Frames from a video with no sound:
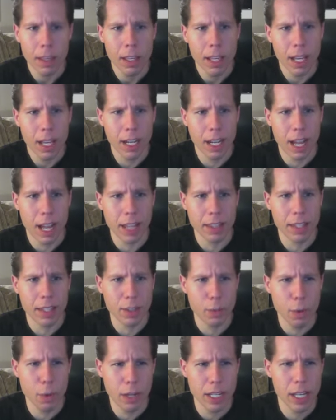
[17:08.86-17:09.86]
And I got
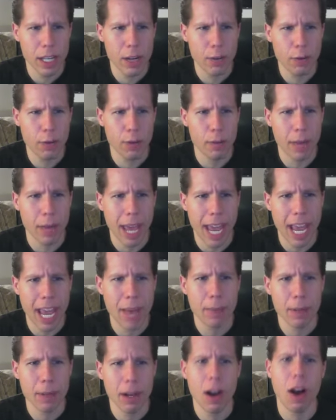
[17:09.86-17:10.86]
this one here from
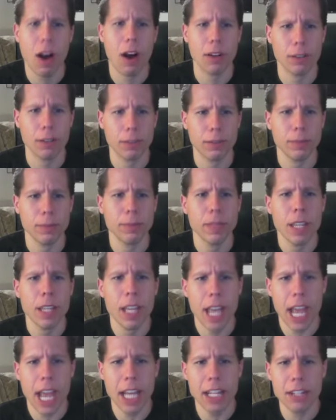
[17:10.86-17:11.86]
Hamp Connell.
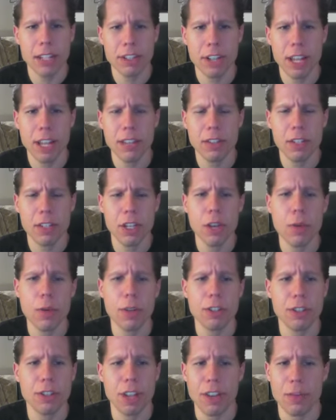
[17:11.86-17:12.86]
Any chance you
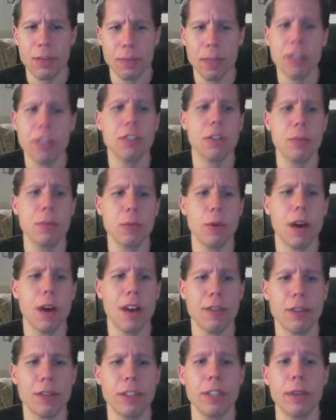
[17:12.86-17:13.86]
and Jeff Meacham will
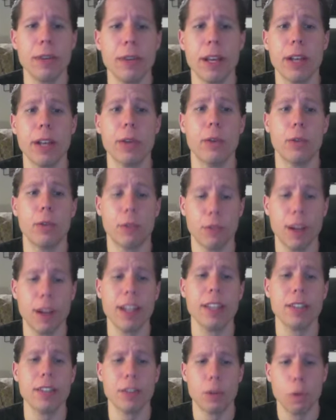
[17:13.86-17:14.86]
ever do a
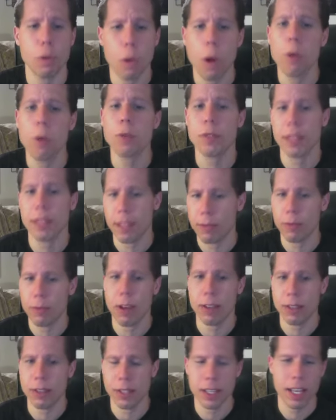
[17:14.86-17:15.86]
greatest quotes in
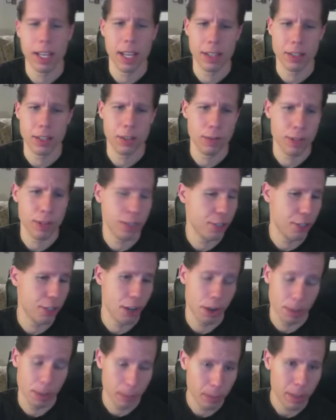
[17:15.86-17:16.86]
wrestling history show?